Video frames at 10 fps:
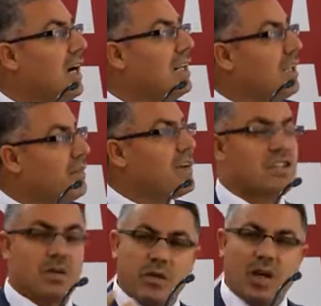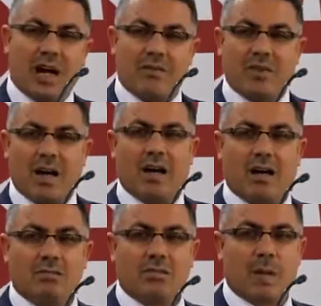and leverage, if you
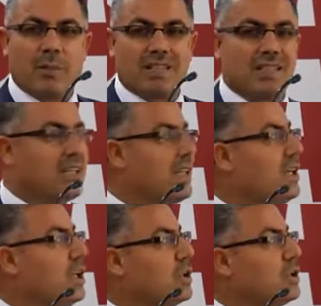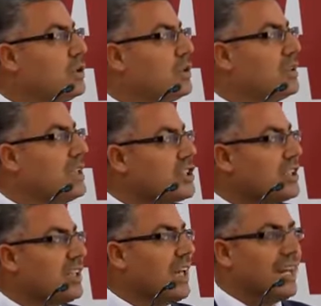have capacity, to
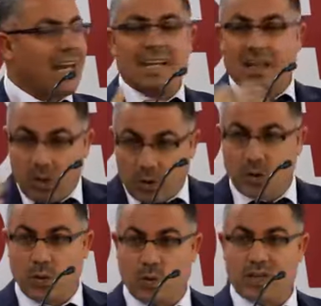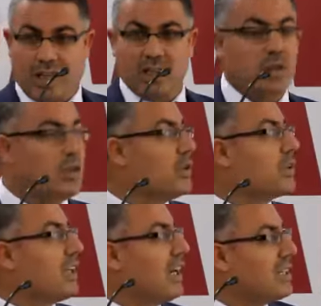digital and analog tools into your
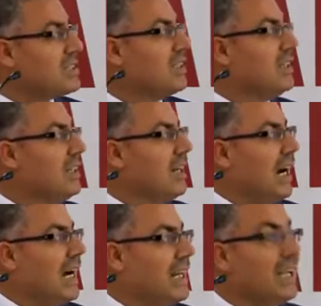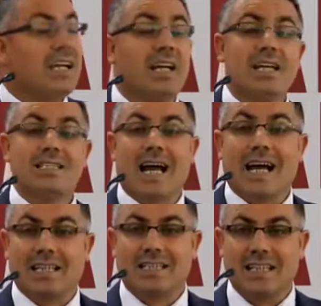class, and increase
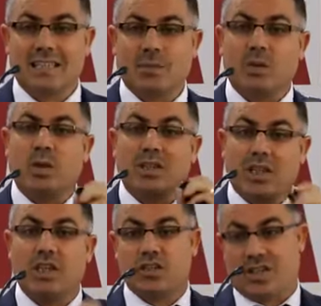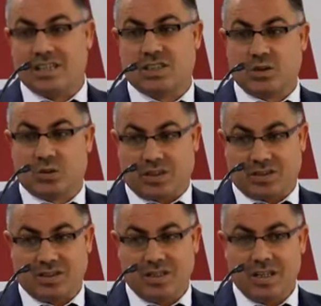access between teacher and student.
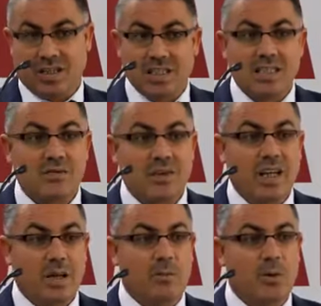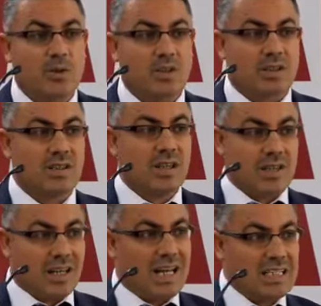This is very important.
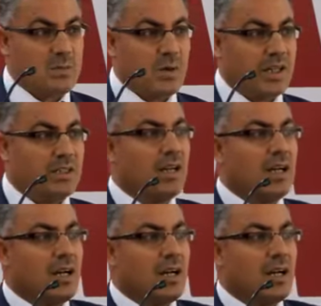The last point,